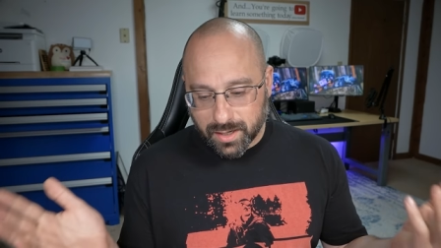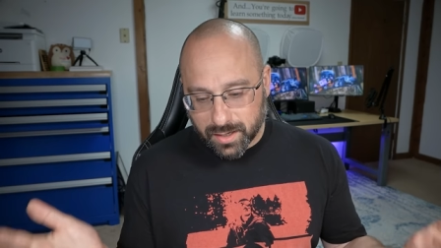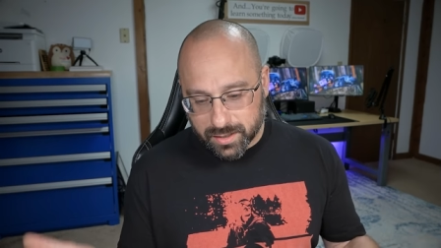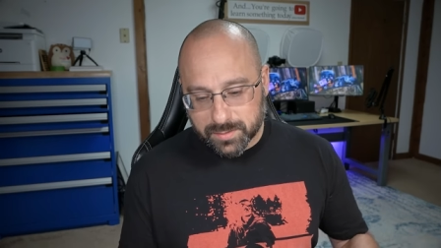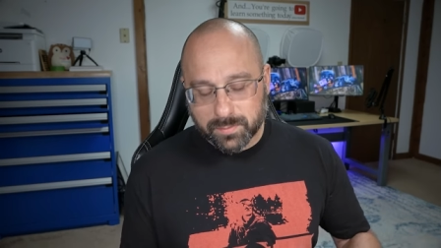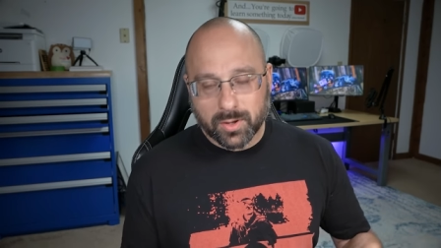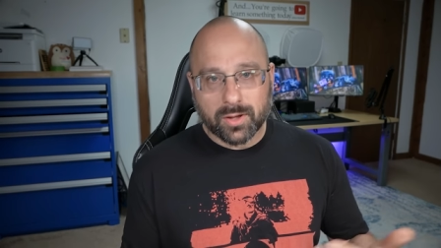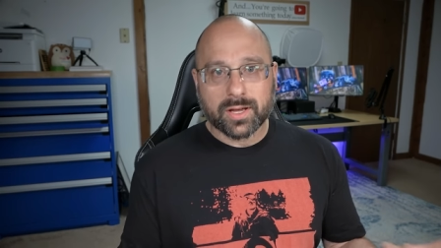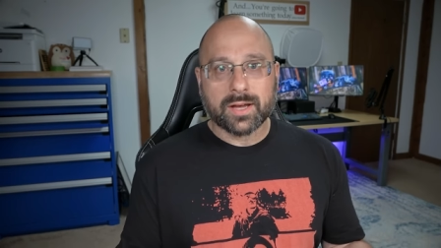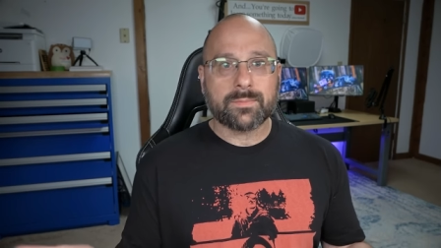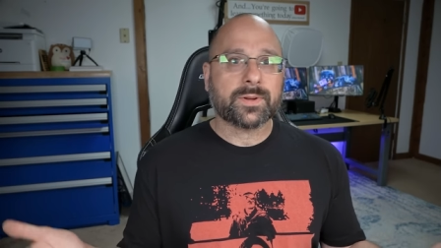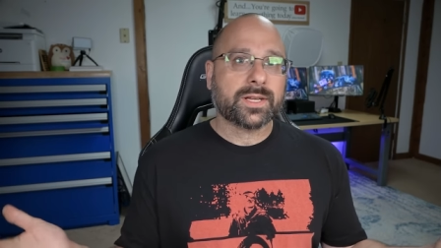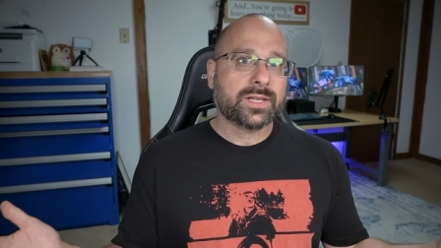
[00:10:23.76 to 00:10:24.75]
a small
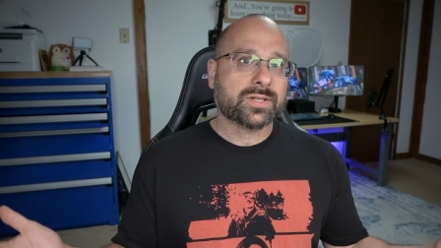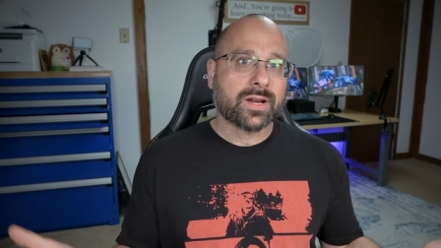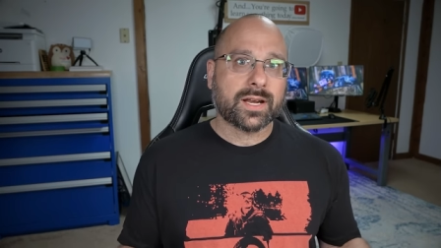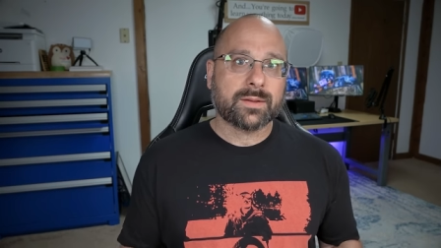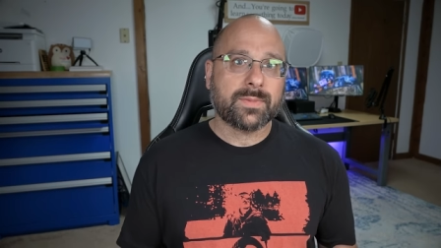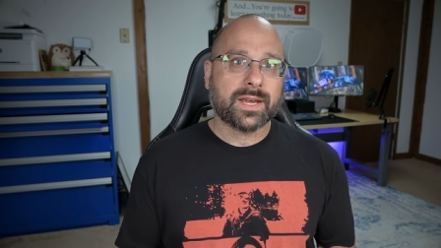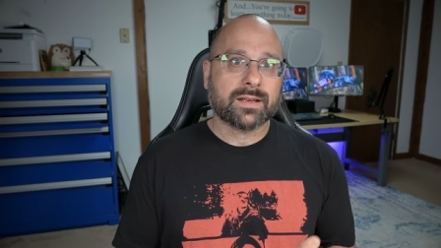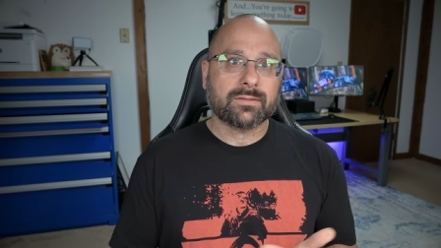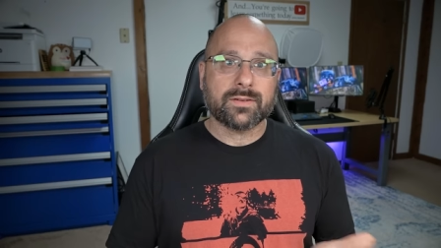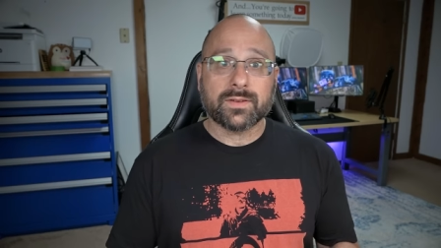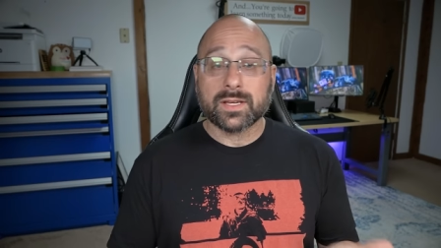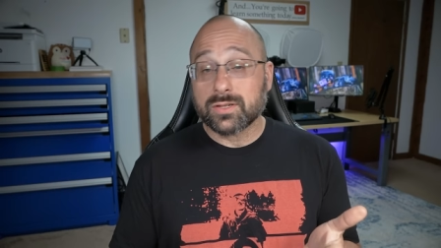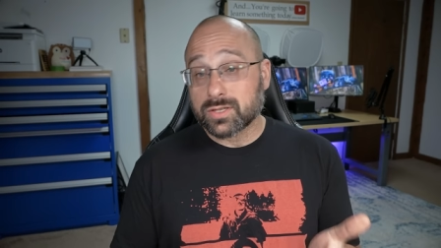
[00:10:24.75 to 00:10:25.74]
company trying to make a
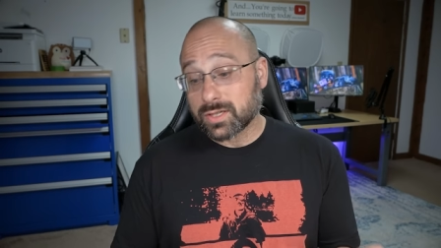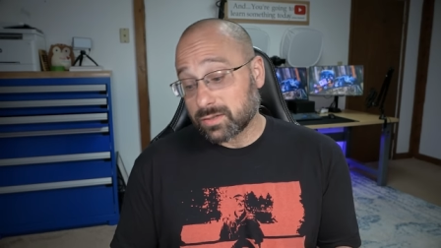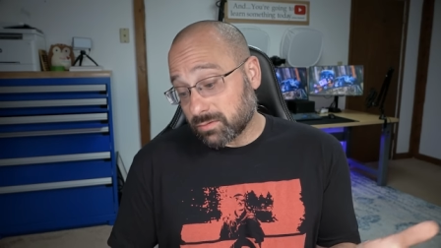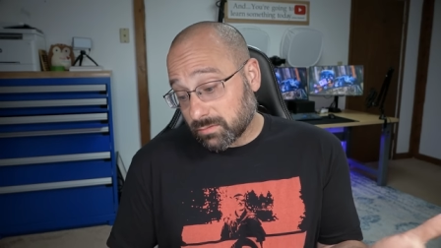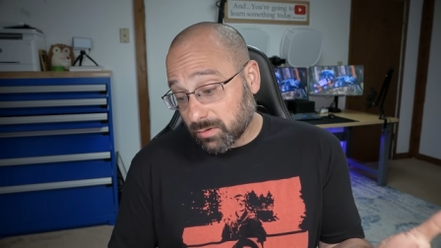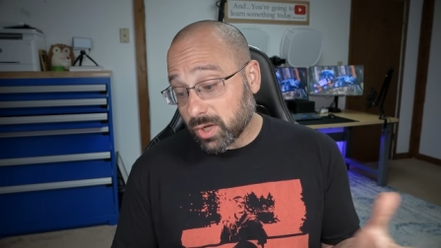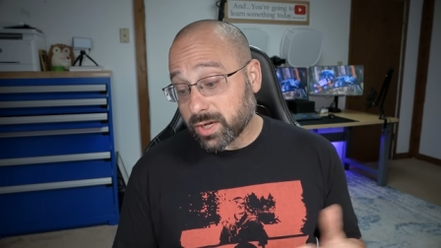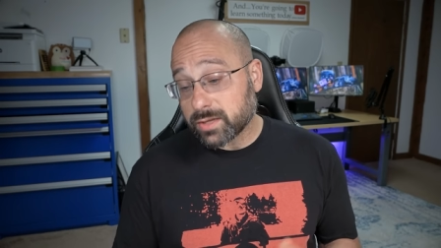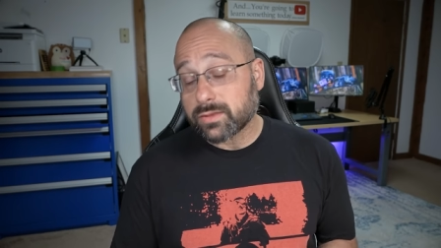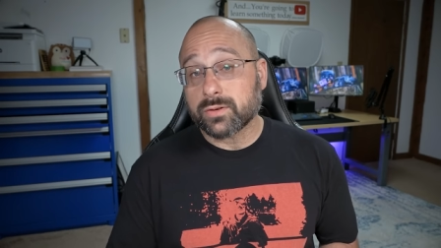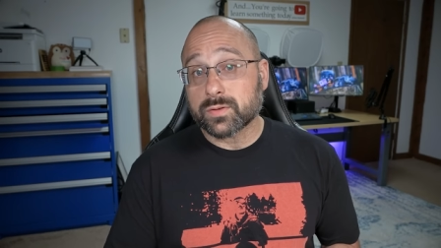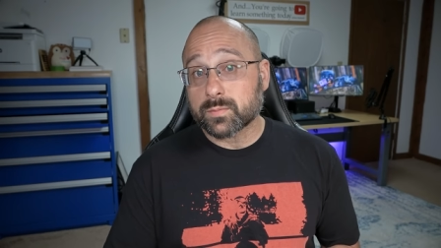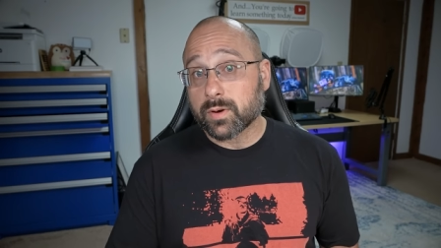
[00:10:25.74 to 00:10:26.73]
living, you should look at
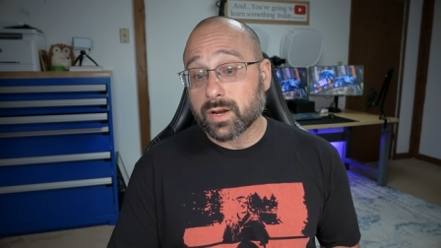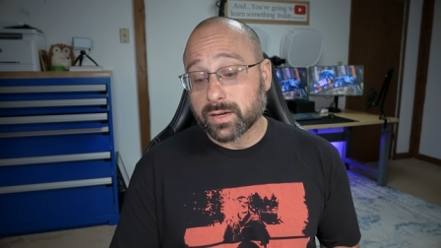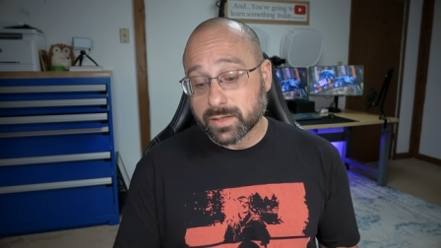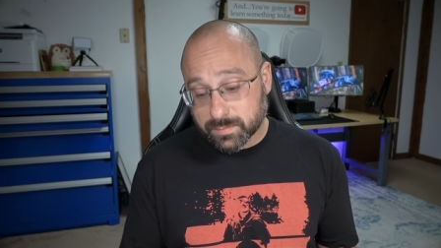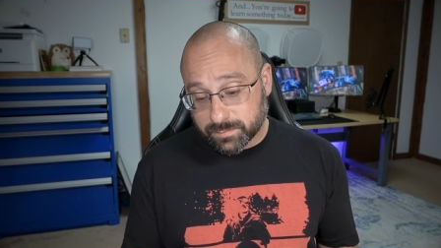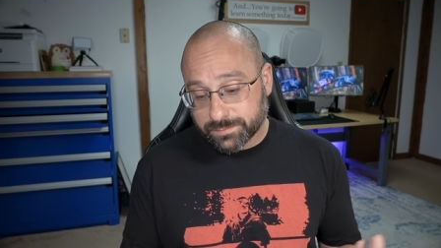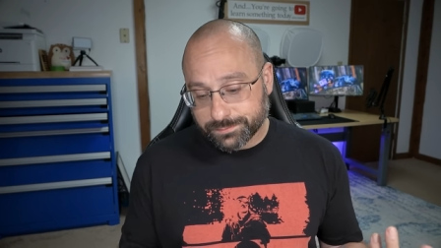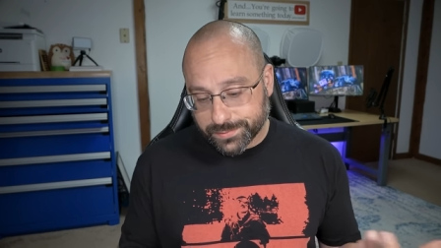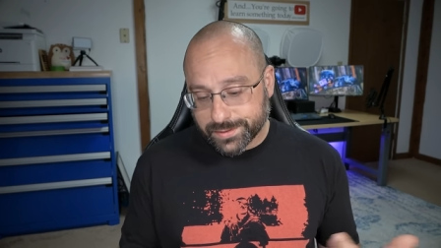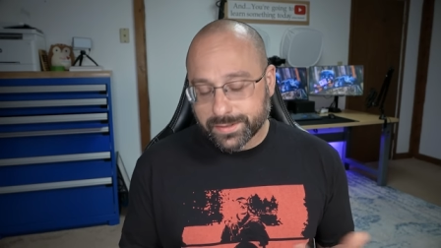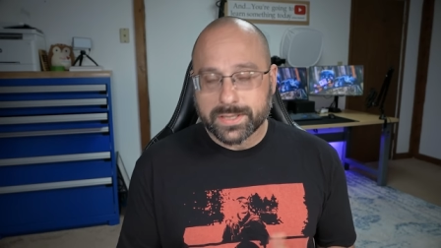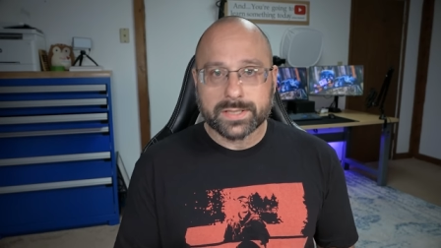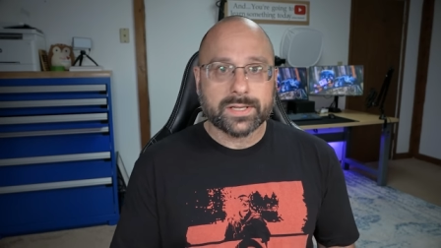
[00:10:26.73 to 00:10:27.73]
those products, but
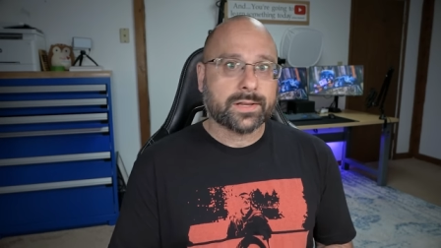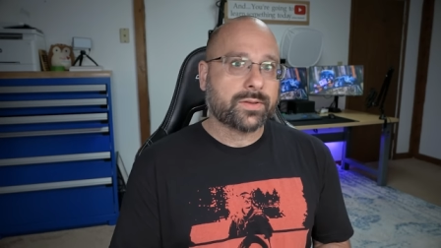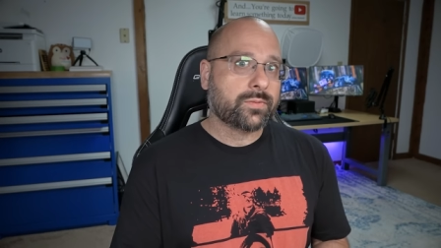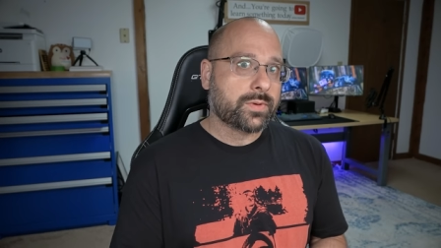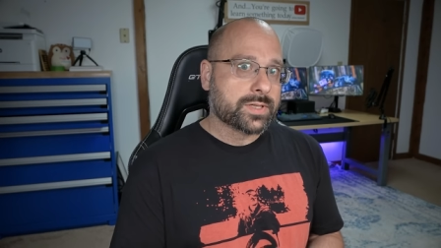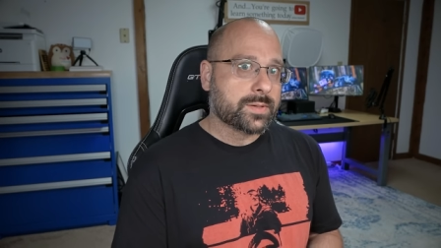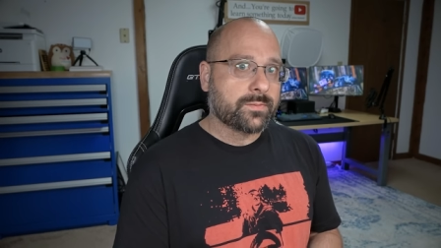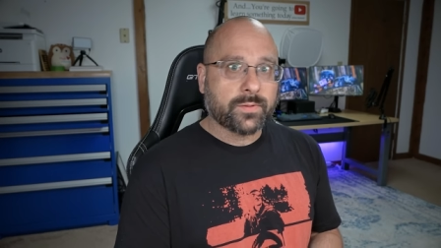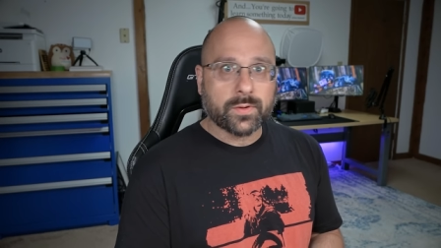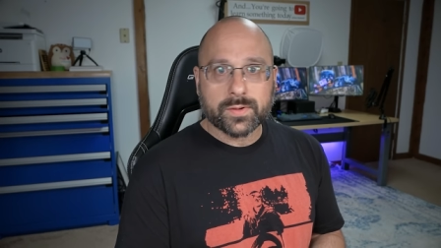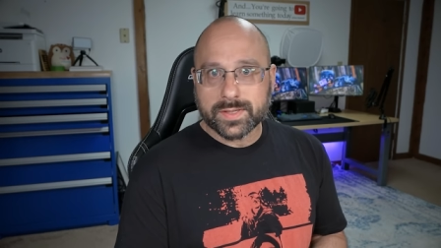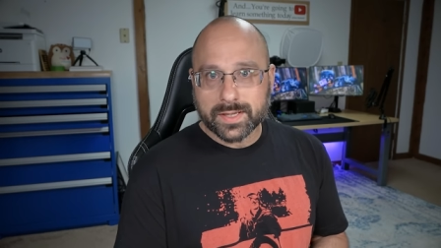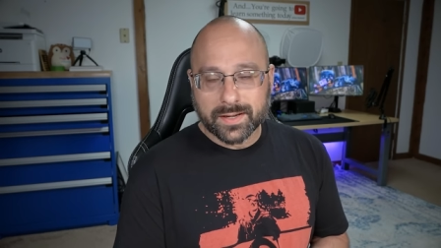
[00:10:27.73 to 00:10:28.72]
they're just not the ones I'm
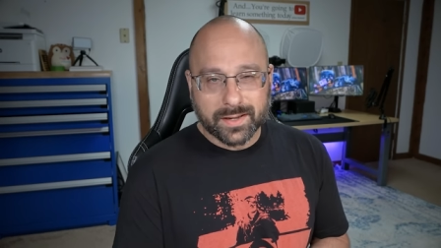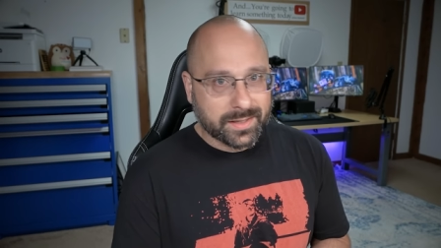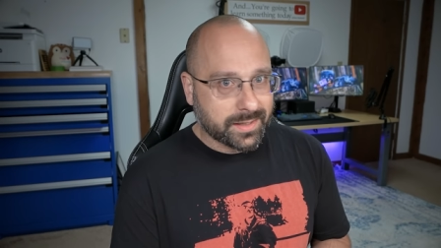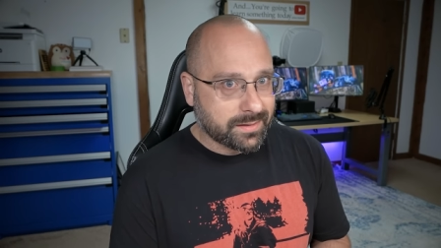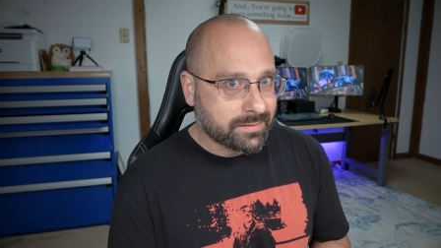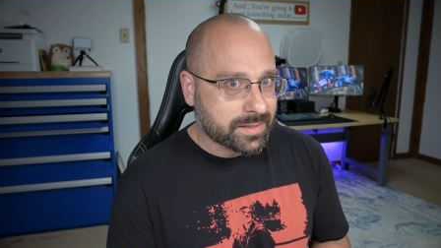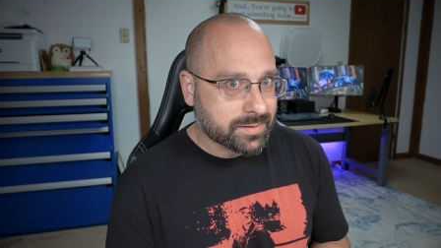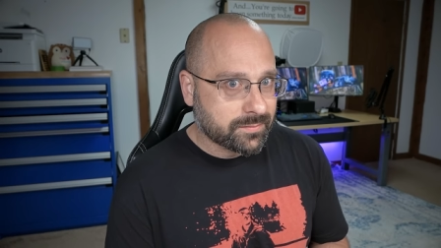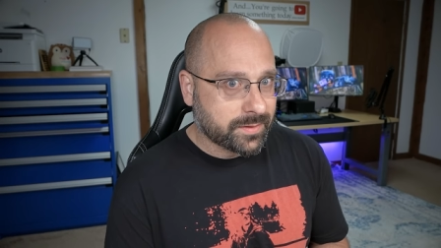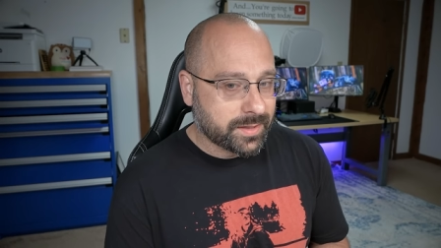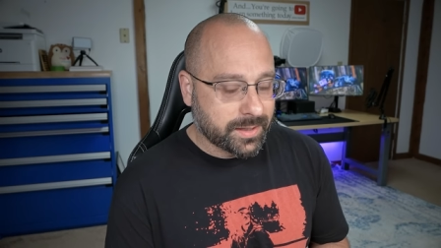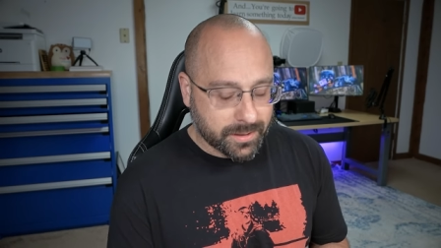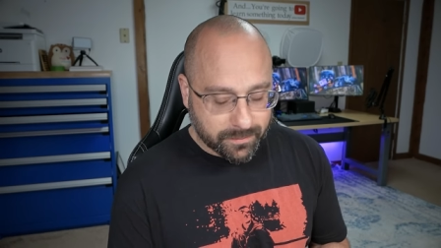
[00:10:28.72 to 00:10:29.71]
focusing on in this
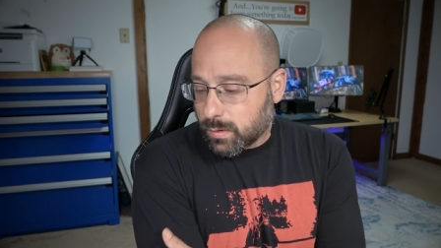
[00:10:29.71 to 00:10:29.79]
video.